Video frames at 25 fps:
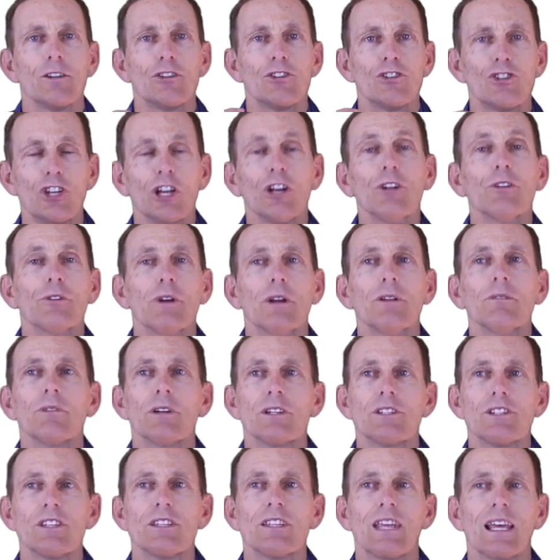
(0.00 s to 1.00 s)
children,
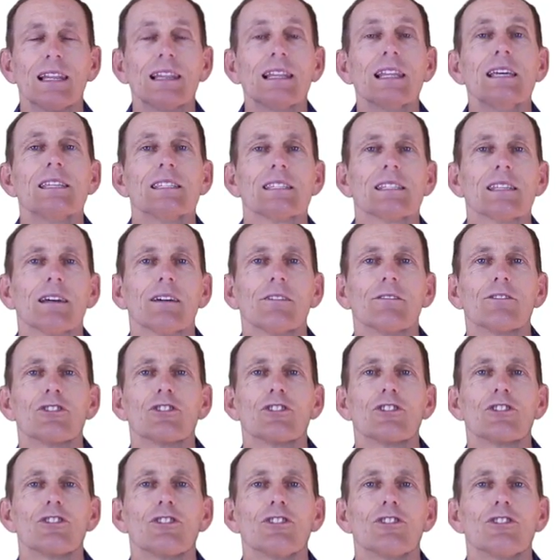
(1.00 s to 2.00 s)
which is a list of
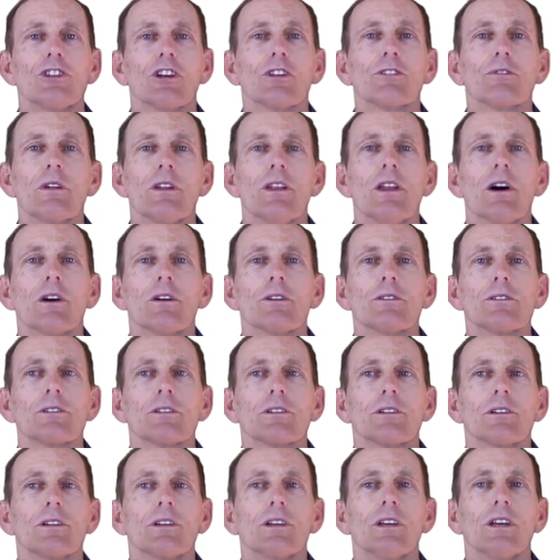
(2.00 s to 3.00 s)
children nodes,
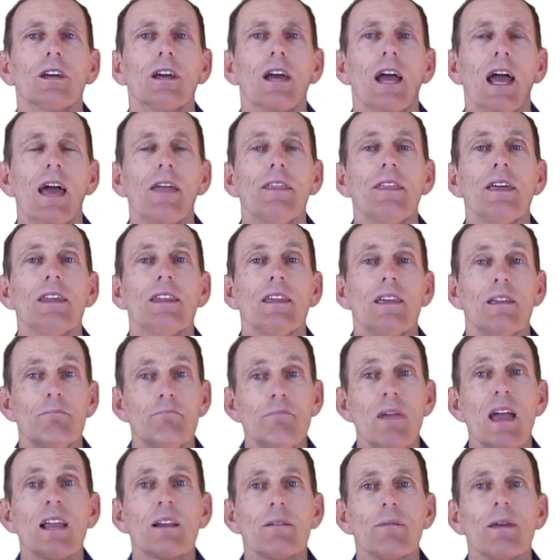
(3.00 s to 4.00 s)
and then it
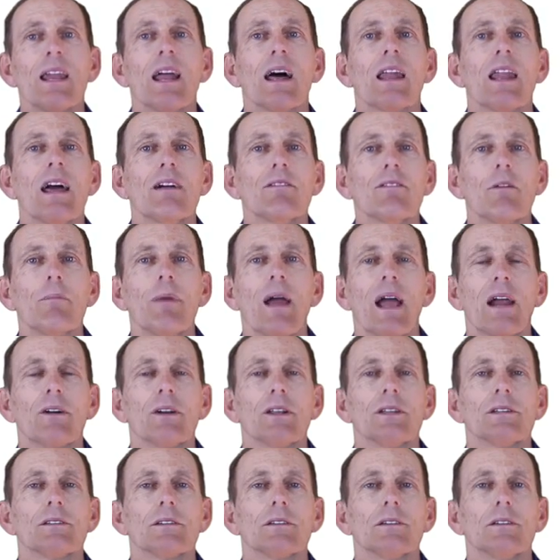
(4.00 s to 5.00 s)
may or may not have a
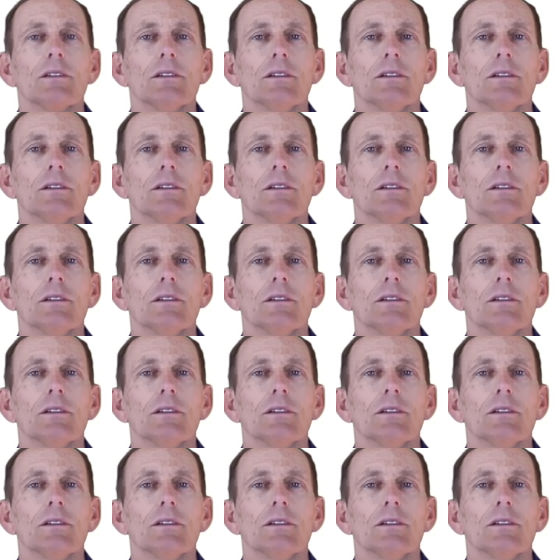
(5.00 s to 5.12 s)
parent.